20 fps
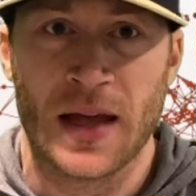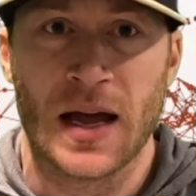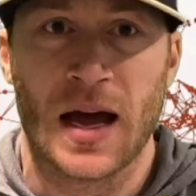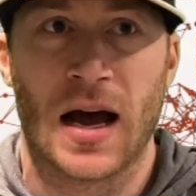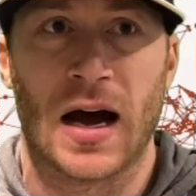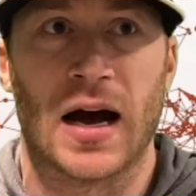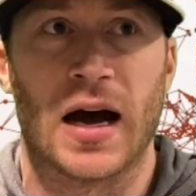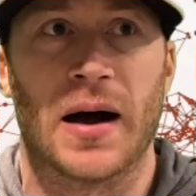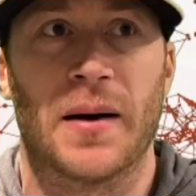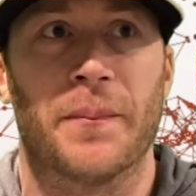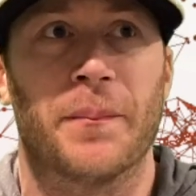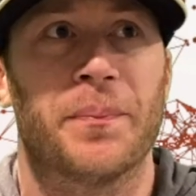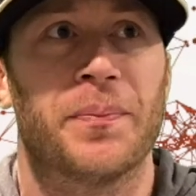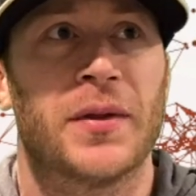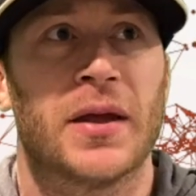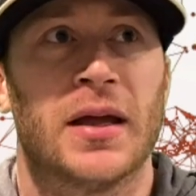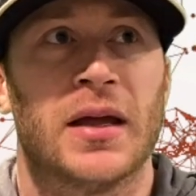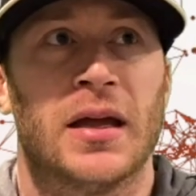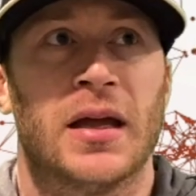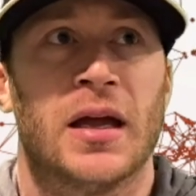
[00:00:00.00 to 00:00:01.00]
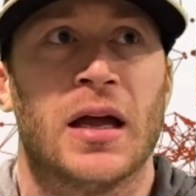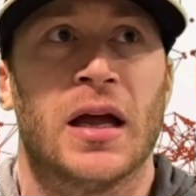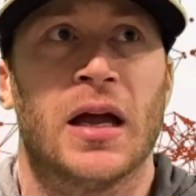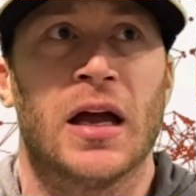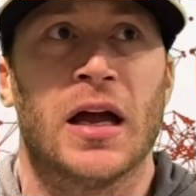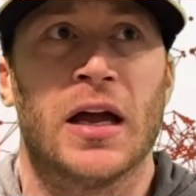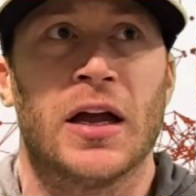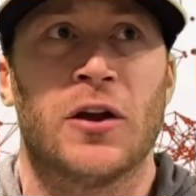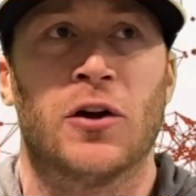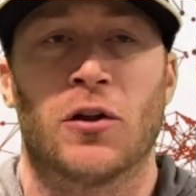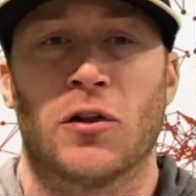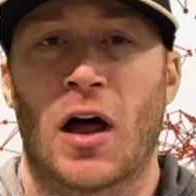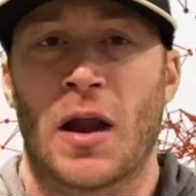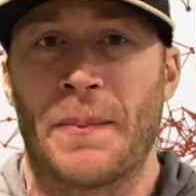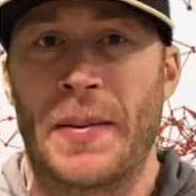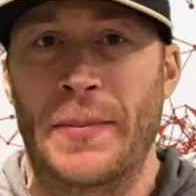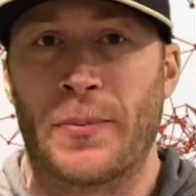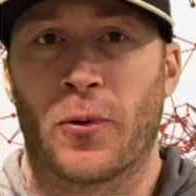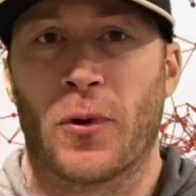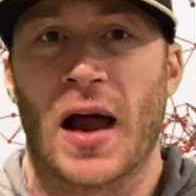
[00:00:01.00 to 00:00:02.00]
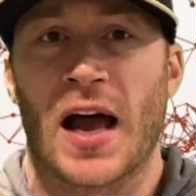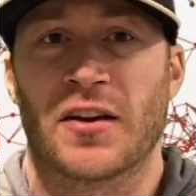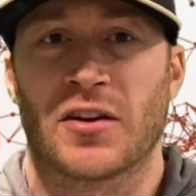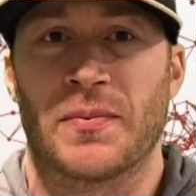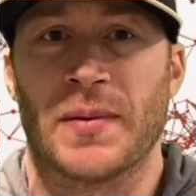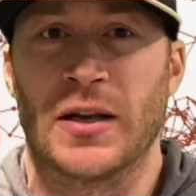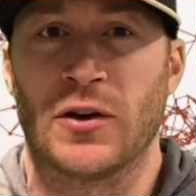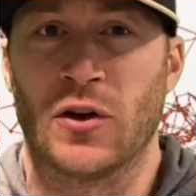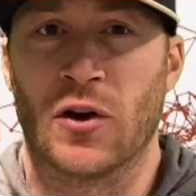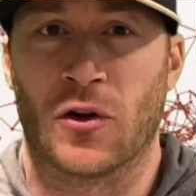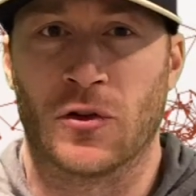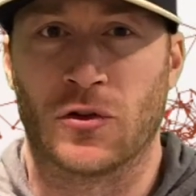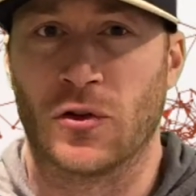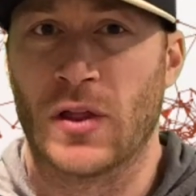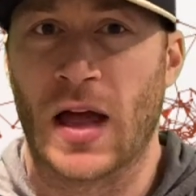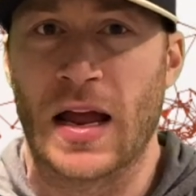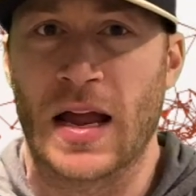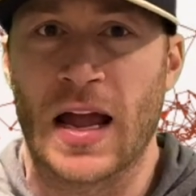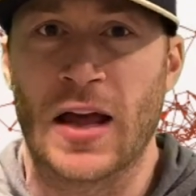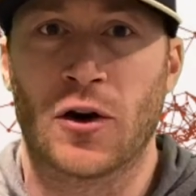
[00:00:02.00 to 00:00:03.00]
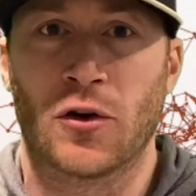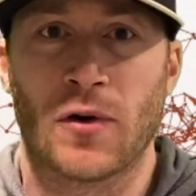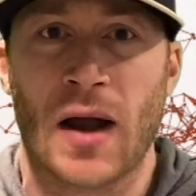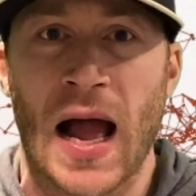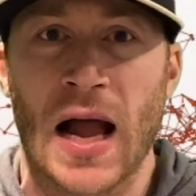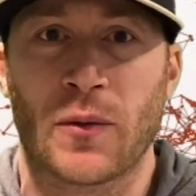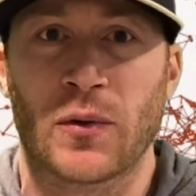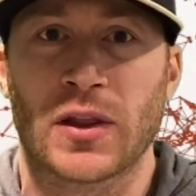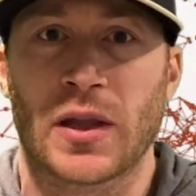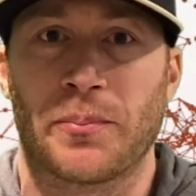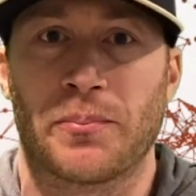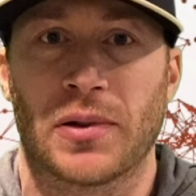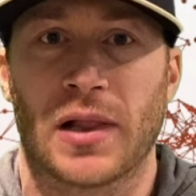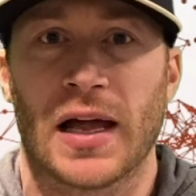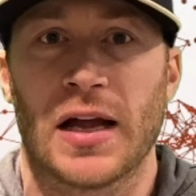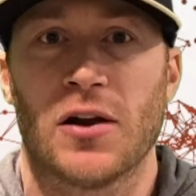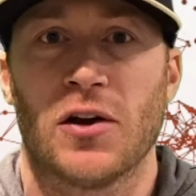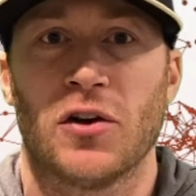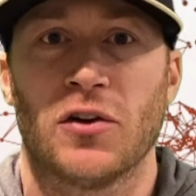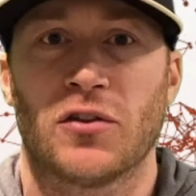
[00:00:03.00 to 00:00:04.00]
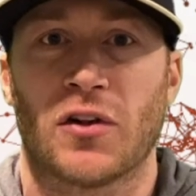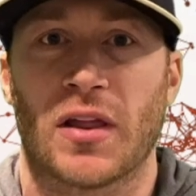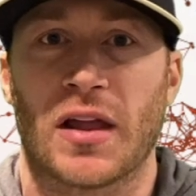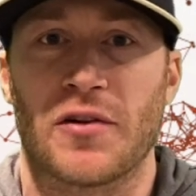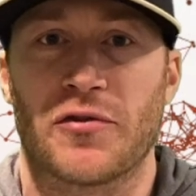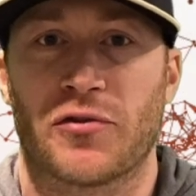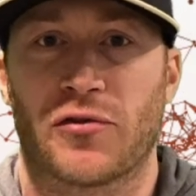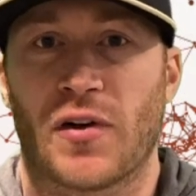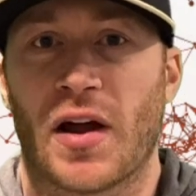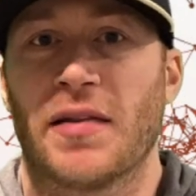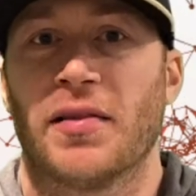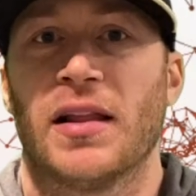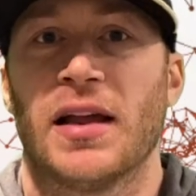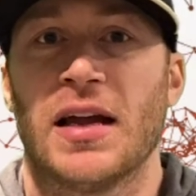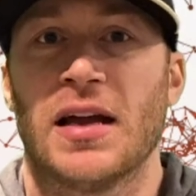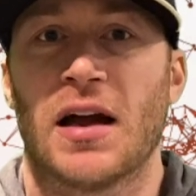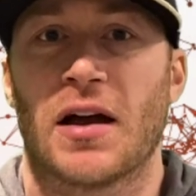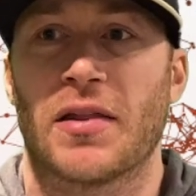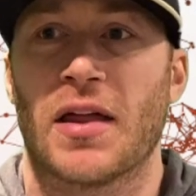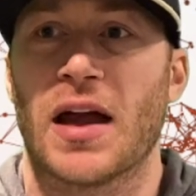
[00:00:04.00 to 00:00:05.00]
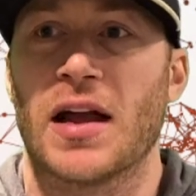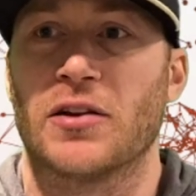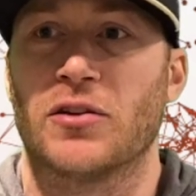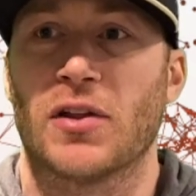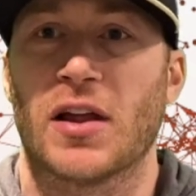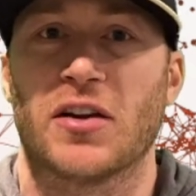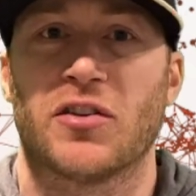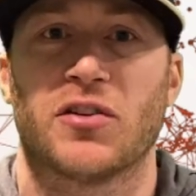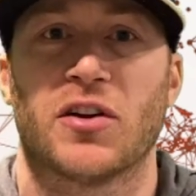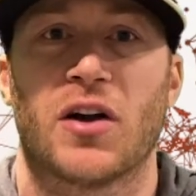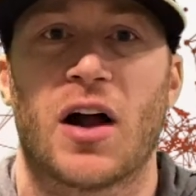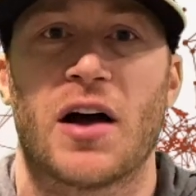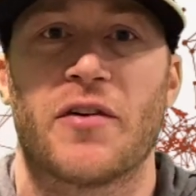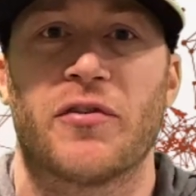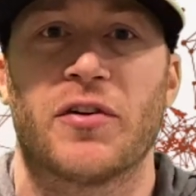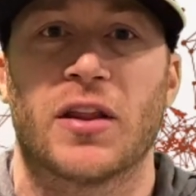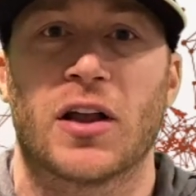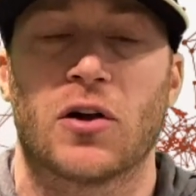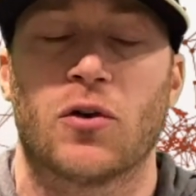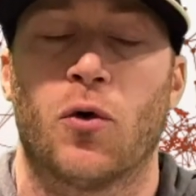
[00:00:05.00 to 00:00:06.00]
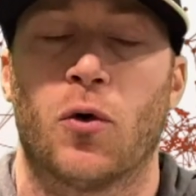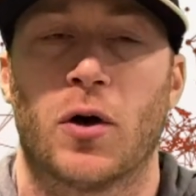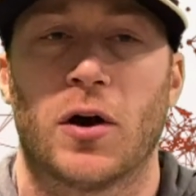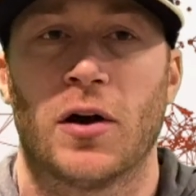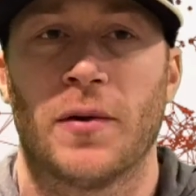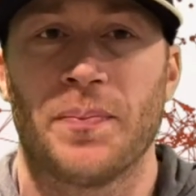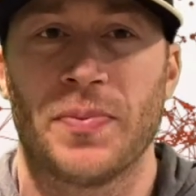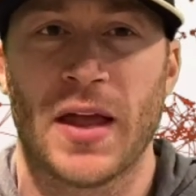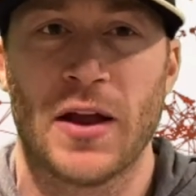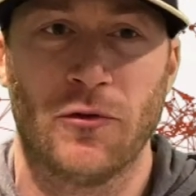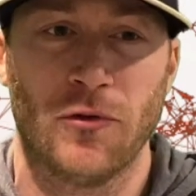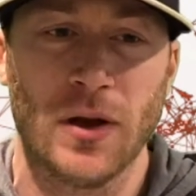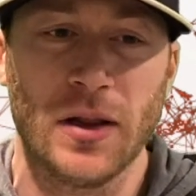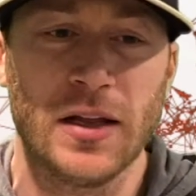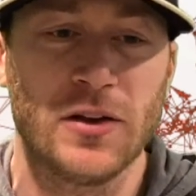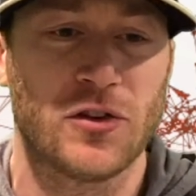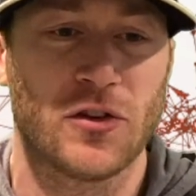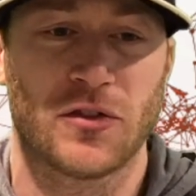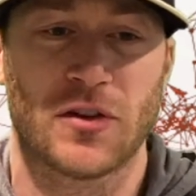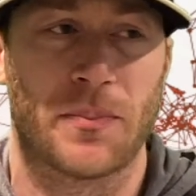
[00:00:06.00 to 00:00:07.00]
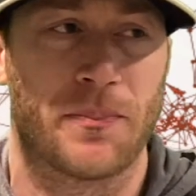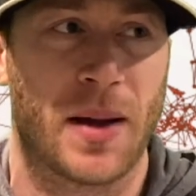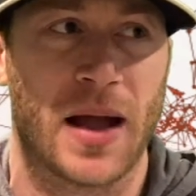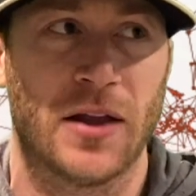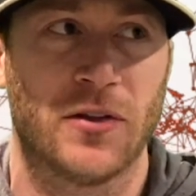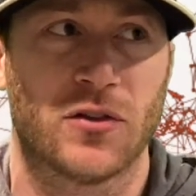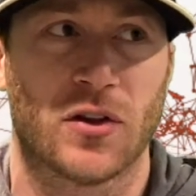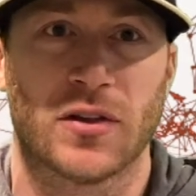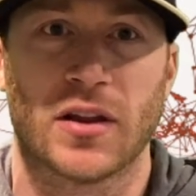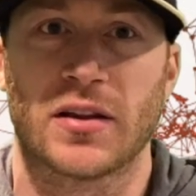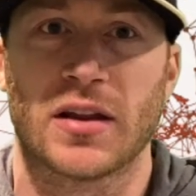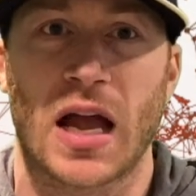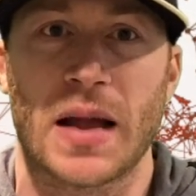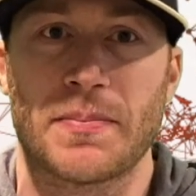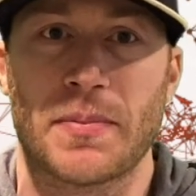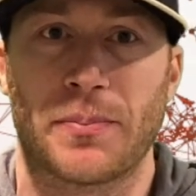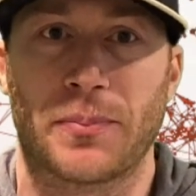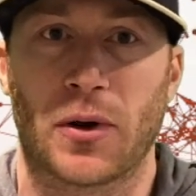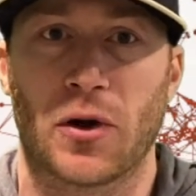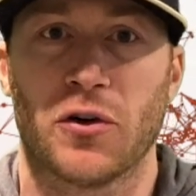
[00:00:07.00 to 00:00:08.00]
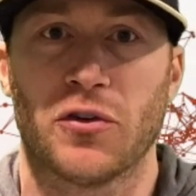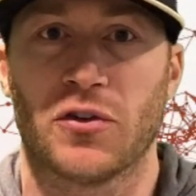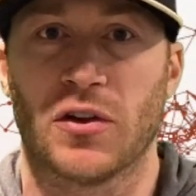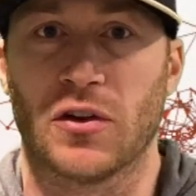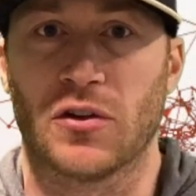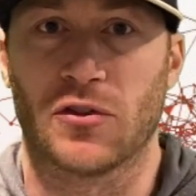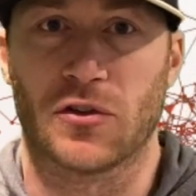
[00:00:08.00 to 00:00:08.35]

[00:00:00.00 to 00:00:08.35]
You know, a lot of people were asking me, you know, do they interact with the players? Are they friendly? Do they sit off in the corner? It really just depends on the type of person.